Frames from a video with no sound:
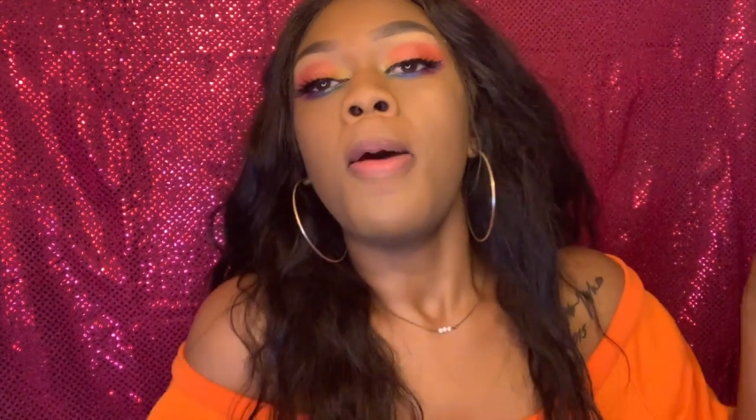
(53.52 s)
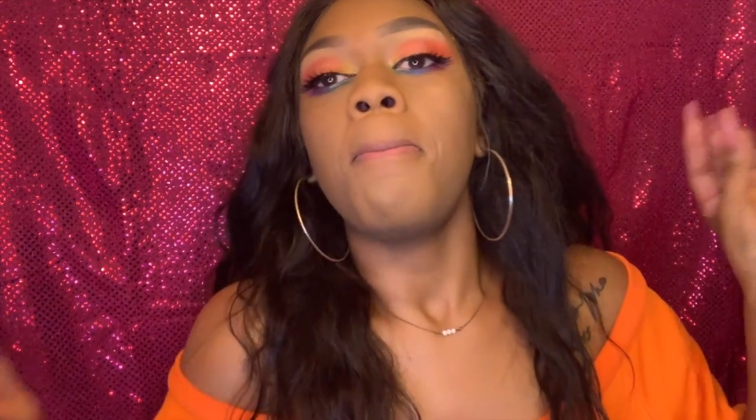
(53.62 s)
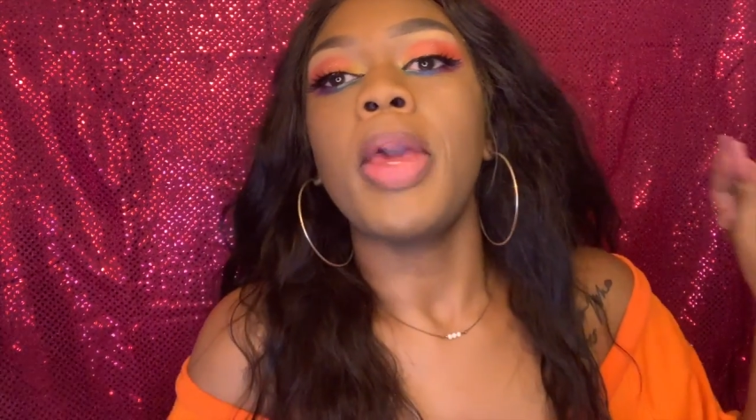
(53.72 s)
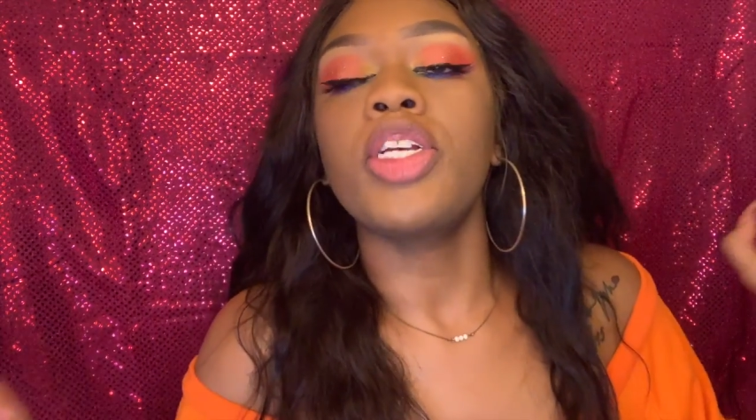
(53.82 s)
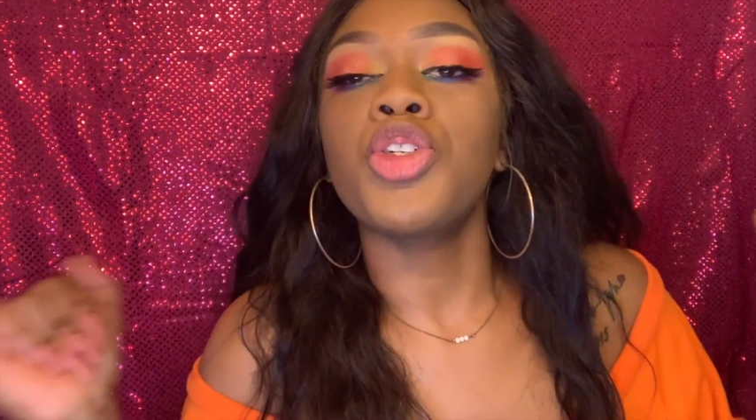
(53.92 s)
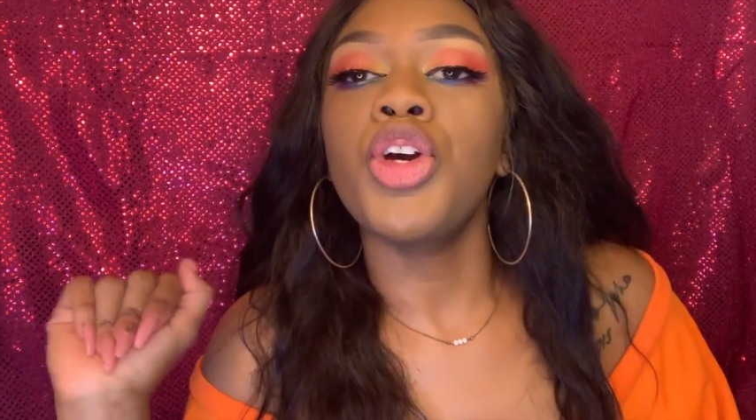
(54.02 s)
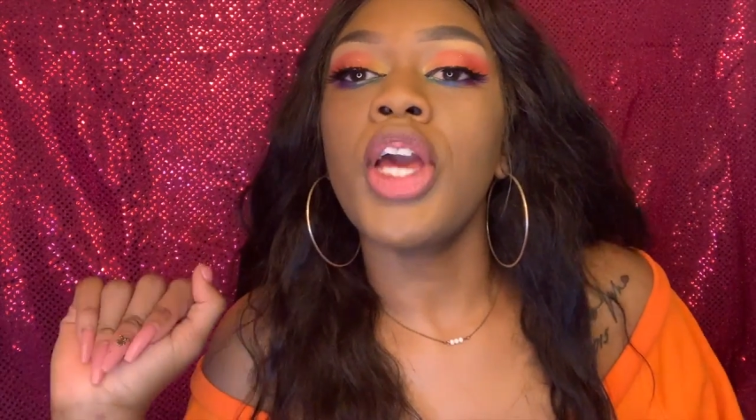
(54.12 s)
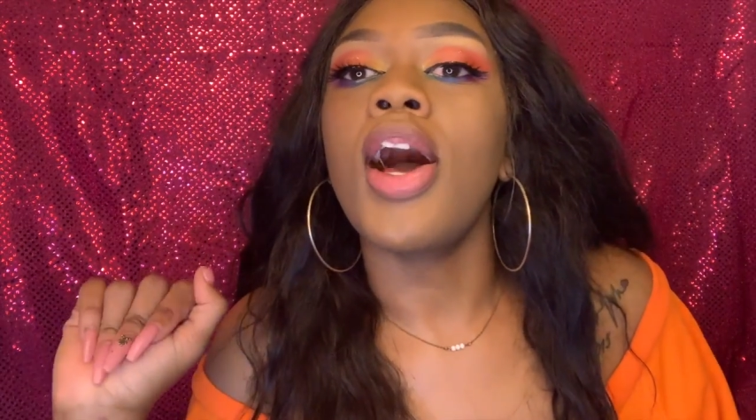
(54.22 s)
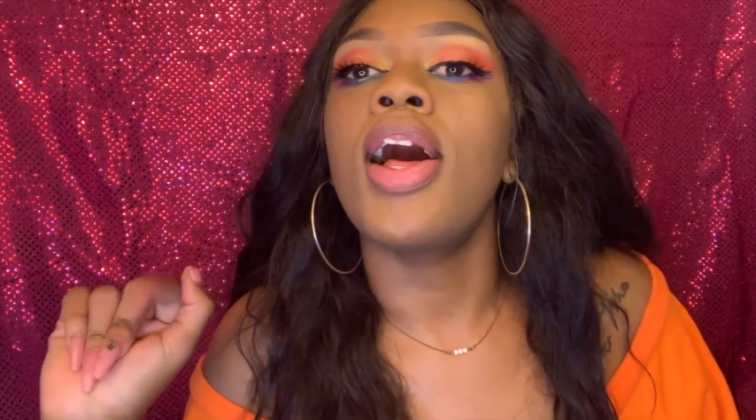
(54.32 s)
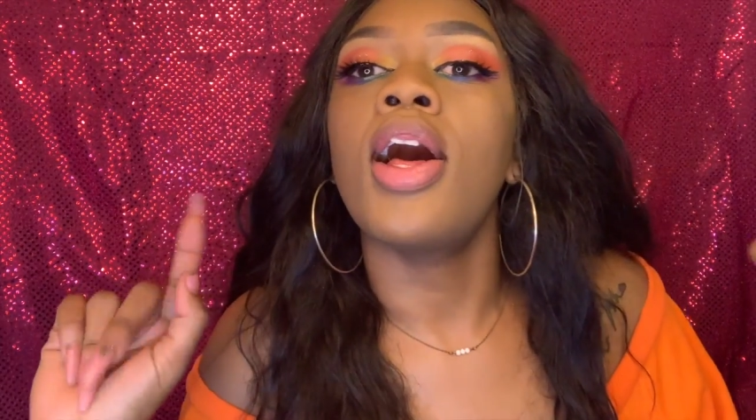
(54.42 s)
Make sure
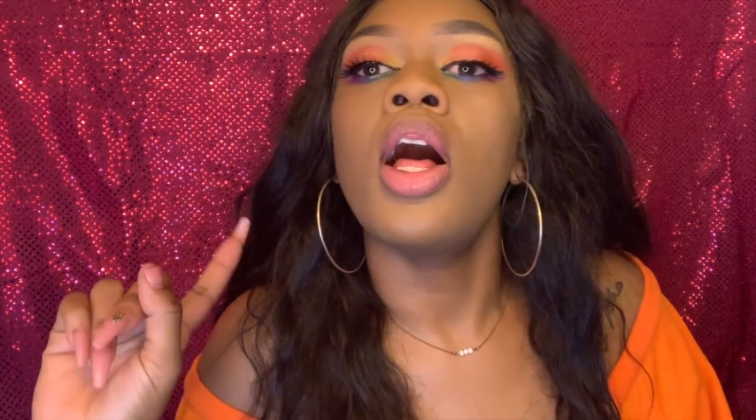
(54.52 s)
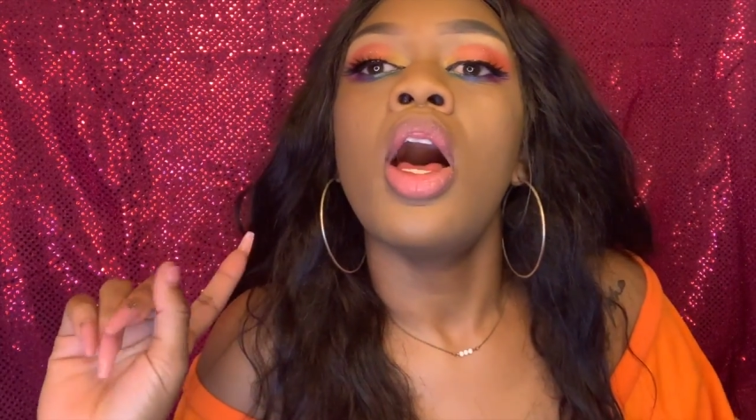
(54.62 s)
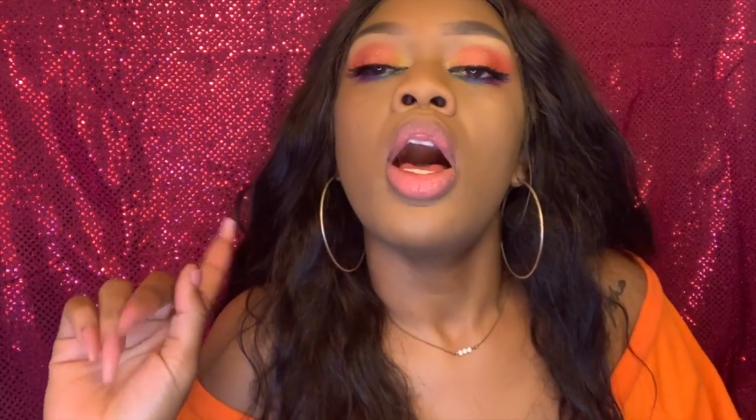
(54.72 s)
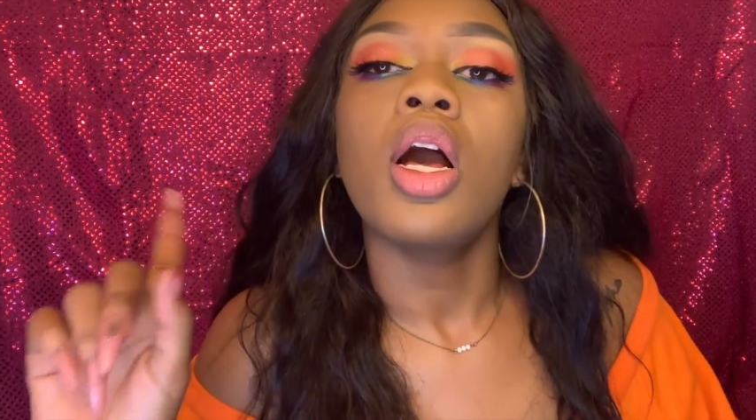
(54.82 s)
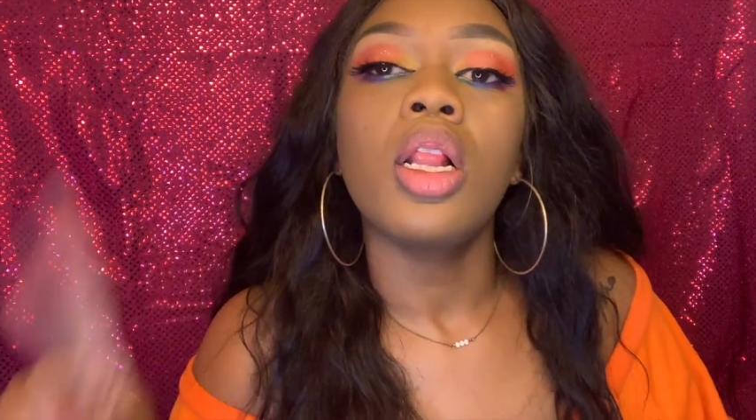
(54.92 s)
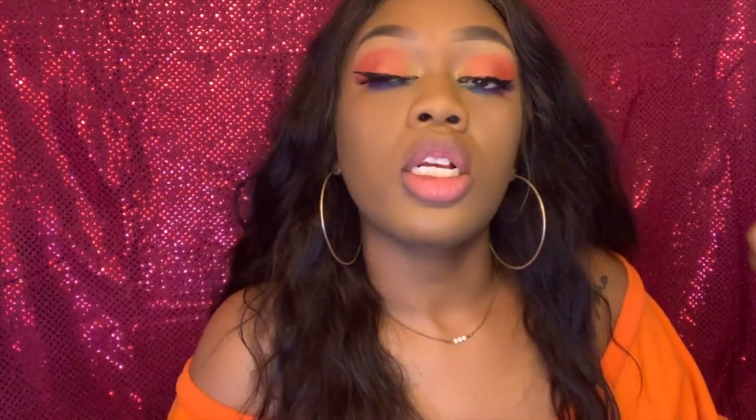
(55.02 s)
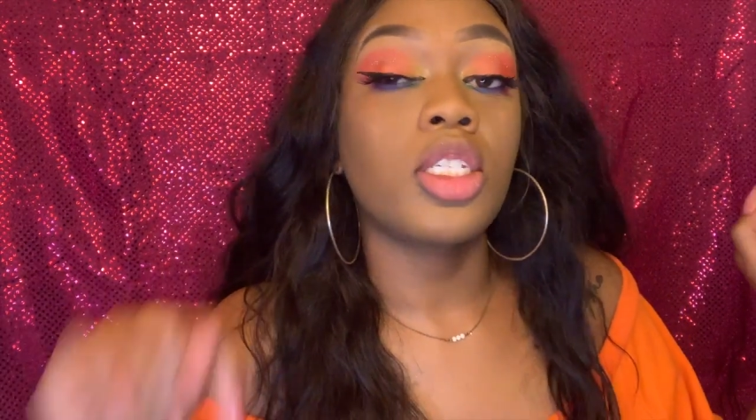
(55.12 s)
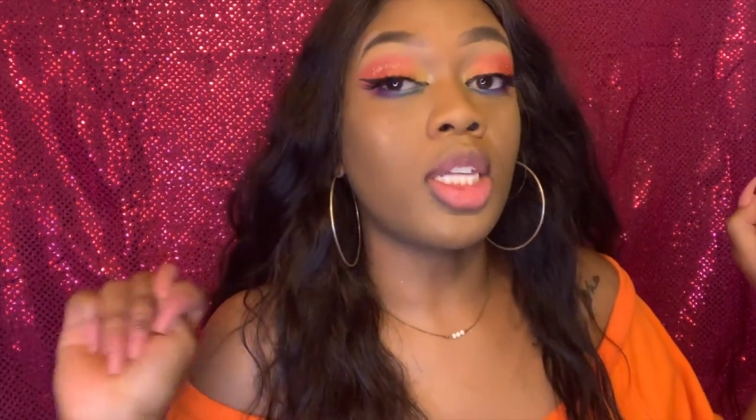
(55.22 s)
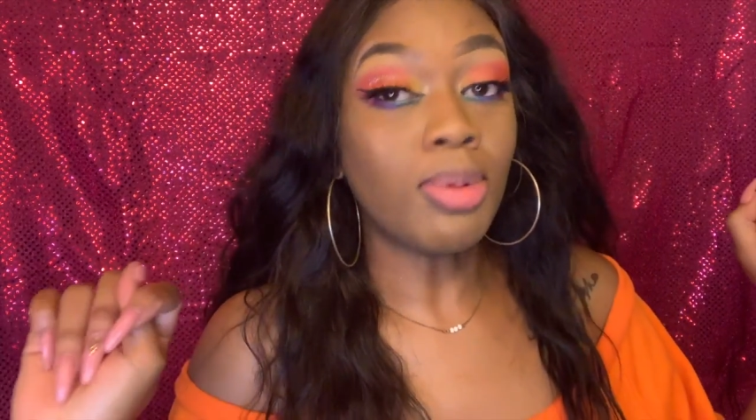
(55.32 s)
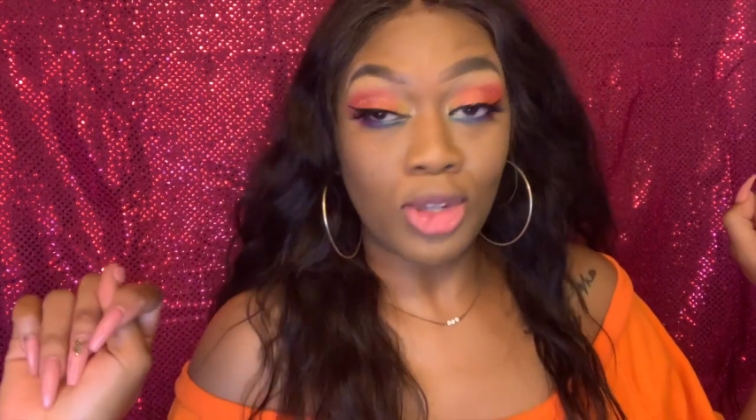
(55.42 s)
y'all
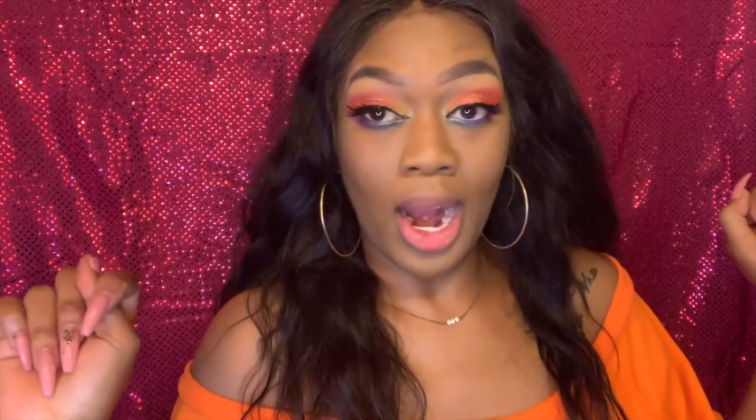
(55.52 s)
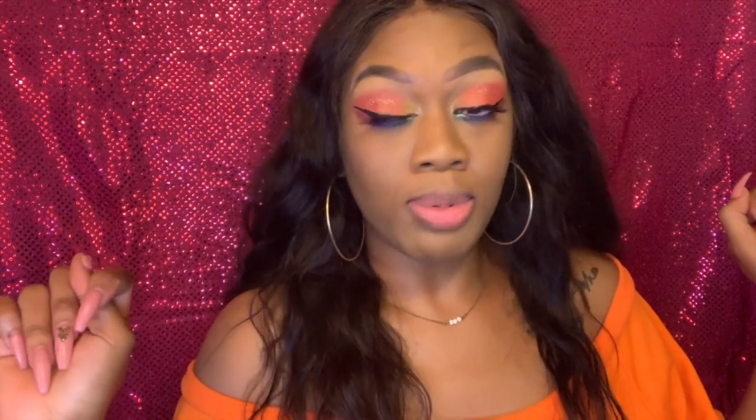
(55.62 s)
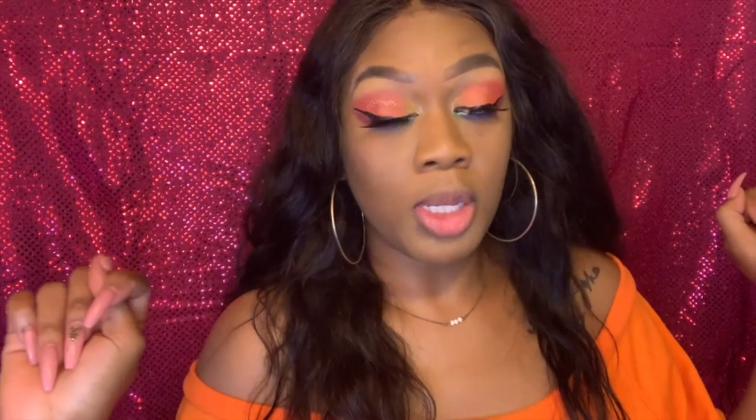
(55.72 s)
subscribe